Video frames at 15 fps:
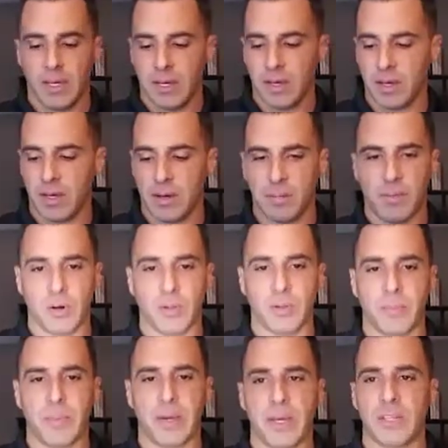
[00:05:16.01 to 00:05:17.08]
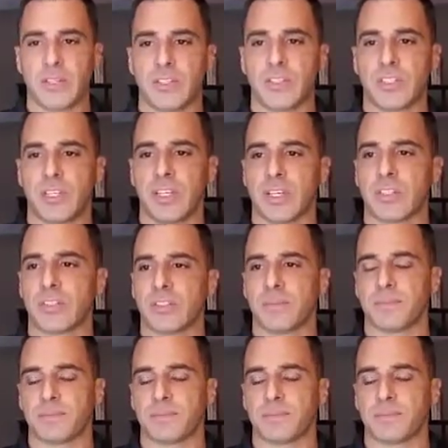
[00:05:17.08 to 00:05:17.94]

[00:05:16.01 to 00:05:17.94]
On the page 6,